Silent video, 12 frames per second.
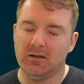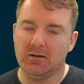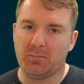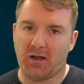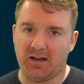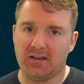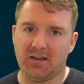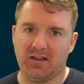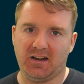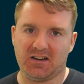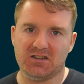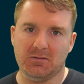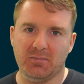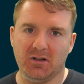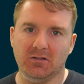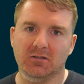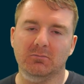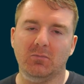Packer can actually
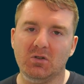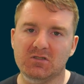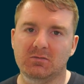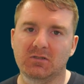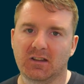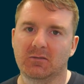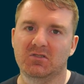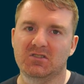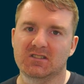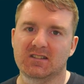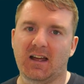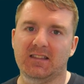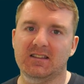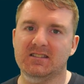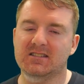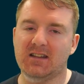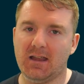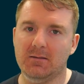build multiple images at the
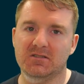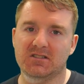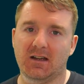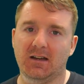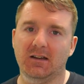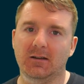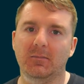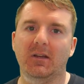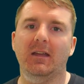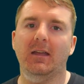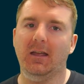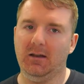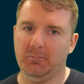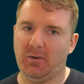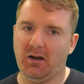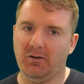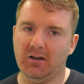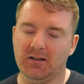same time in
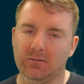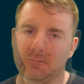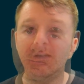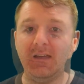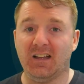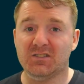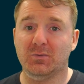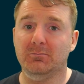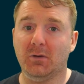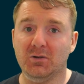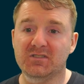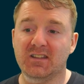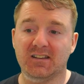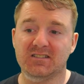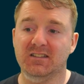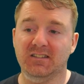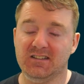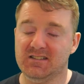parallel. As with most things
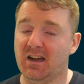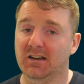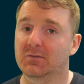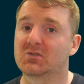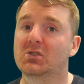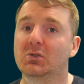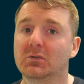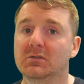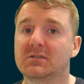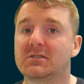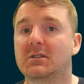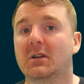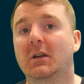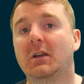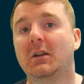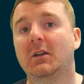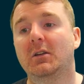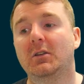in these kind of tools,
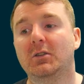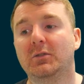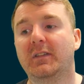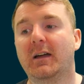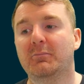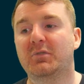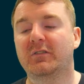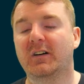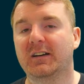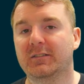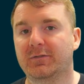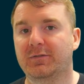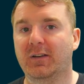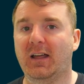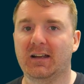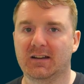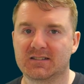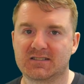you then provide
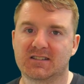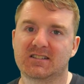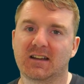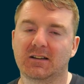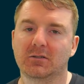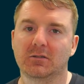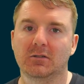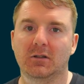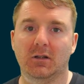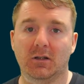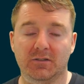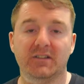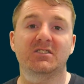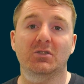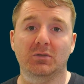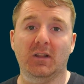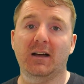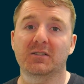flags to tell the
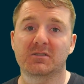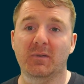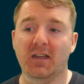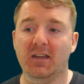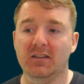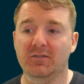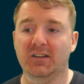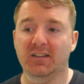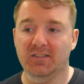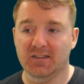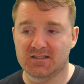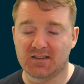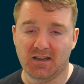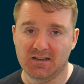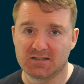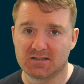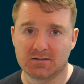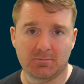tool how to behave, and in this
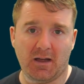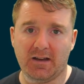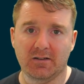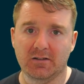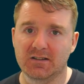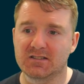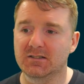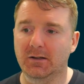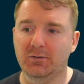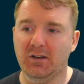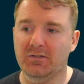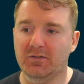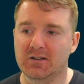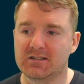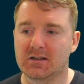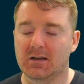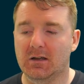case, Packer is no different.